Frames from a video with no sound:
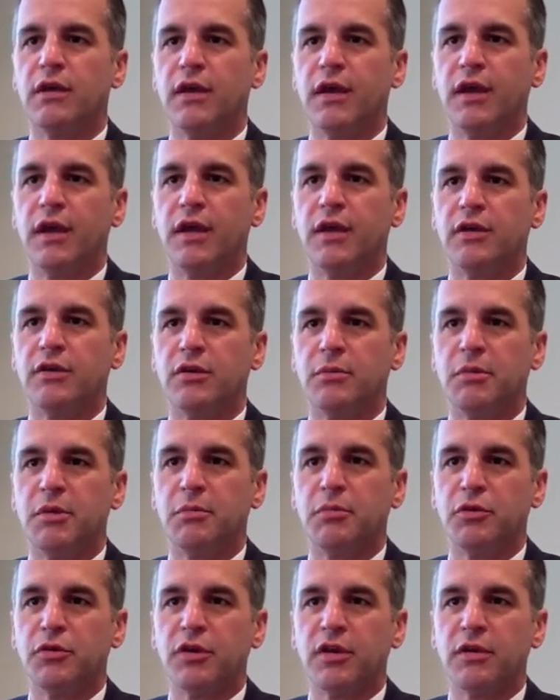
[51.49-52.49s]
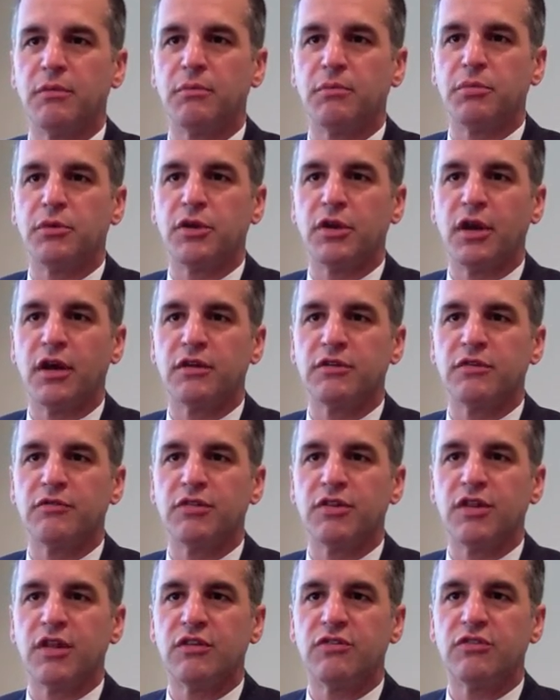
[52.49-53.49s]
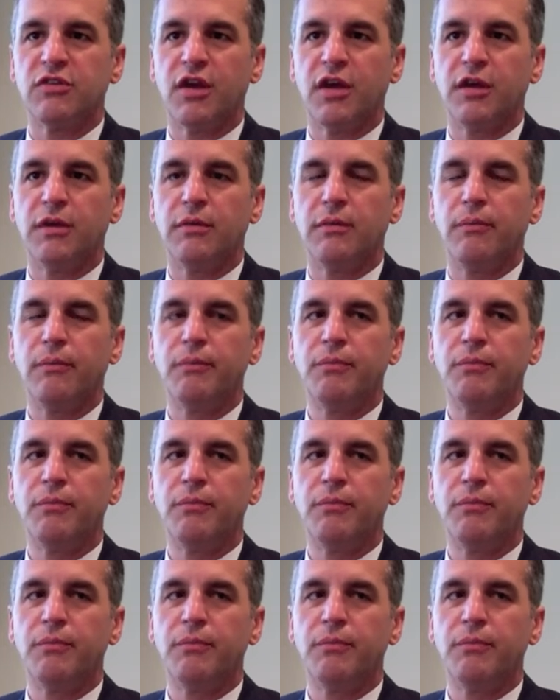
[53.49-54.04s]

and to be productive at that site.